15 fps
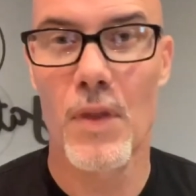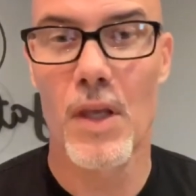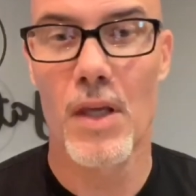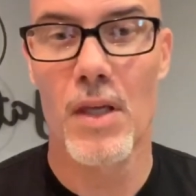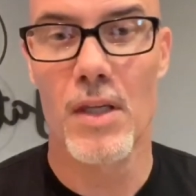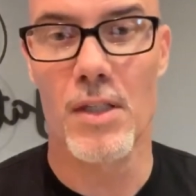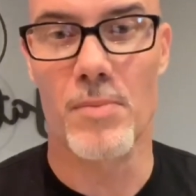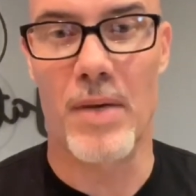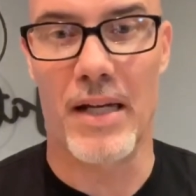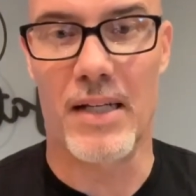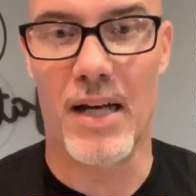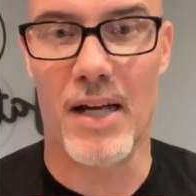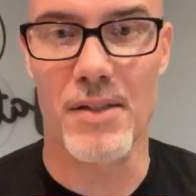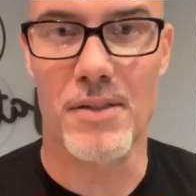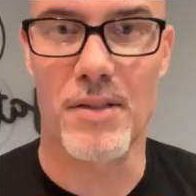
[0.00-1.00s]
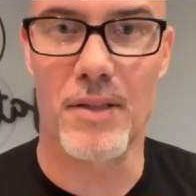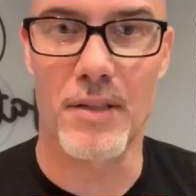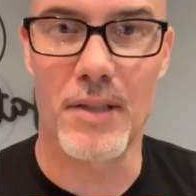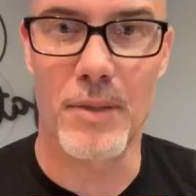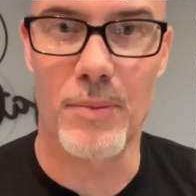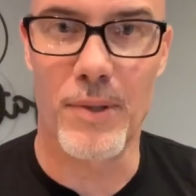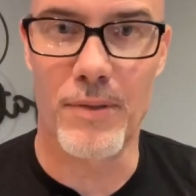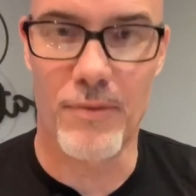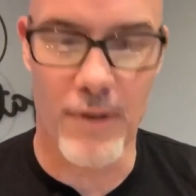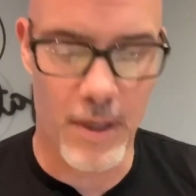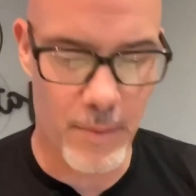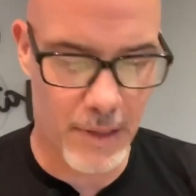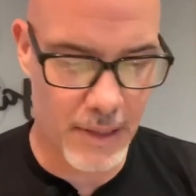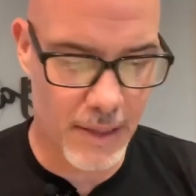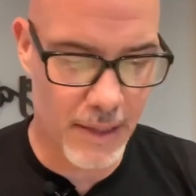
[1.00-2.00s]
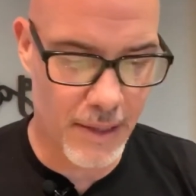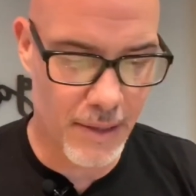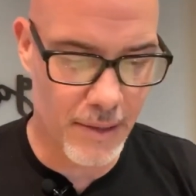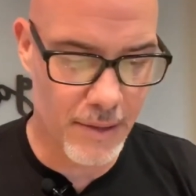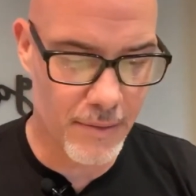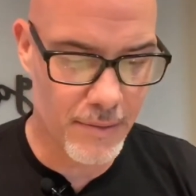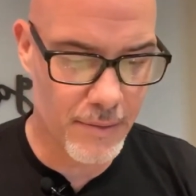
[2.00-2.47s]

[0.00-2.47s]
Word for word: is by constantly reframing the narrative.